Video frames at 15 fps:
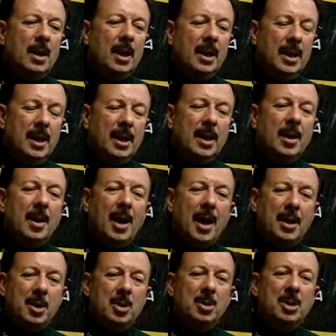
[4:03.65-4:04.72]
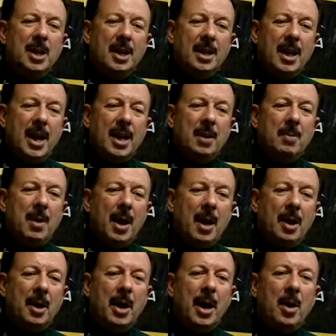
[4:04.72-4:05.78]
again, I use that 90
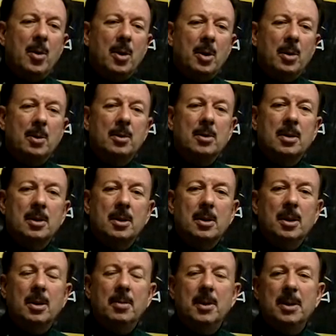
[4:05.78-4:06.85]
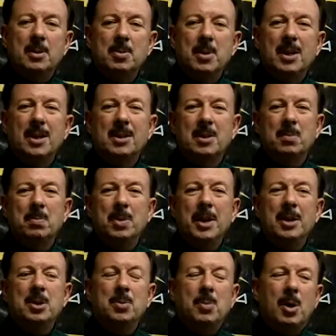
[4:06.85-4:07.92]
mile an hour club head speed as a
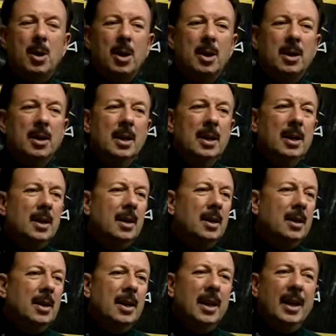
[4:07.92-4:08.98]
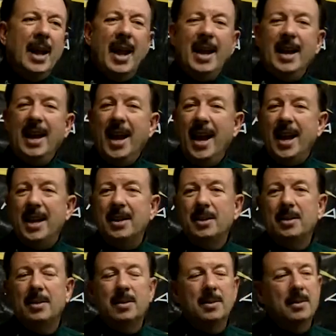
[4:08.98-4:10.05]
benchmark. At
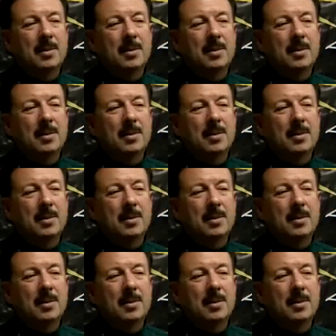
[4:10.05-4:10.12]
88,